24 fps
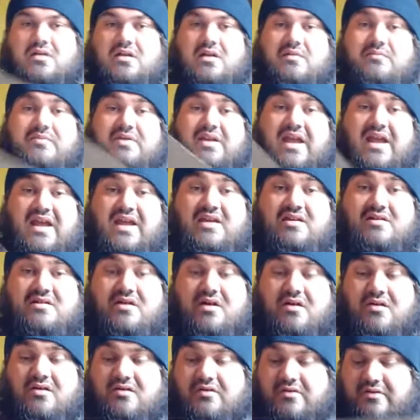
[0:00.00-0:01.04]
I'm dang
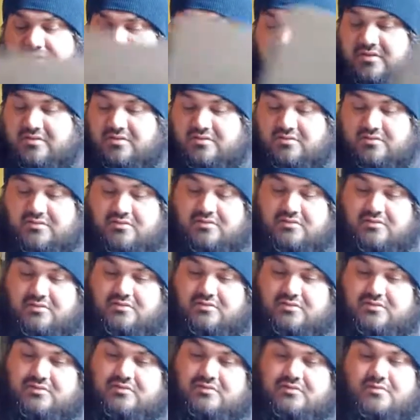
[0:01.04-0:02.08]
tired.
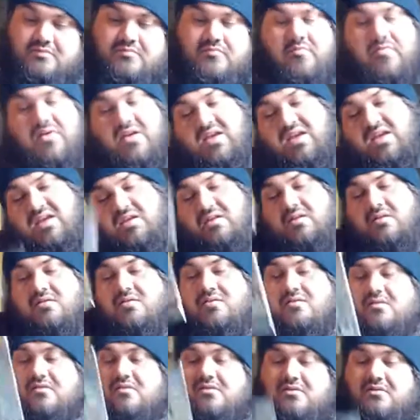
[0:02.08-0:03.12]
Man, I
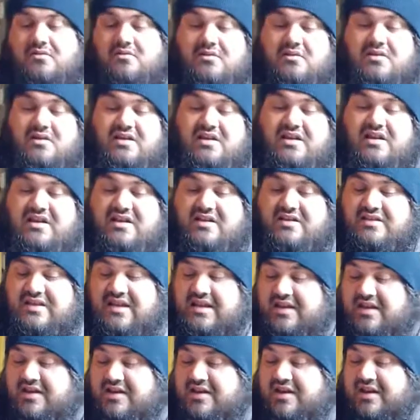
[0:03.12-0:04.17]
need to
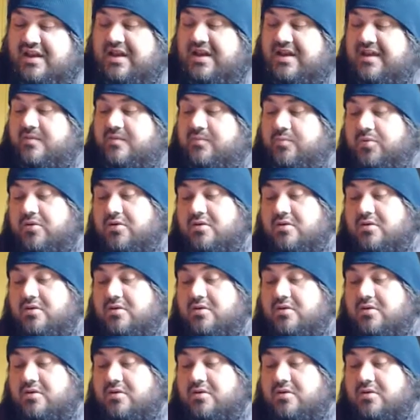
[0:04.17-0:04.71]
take a nap.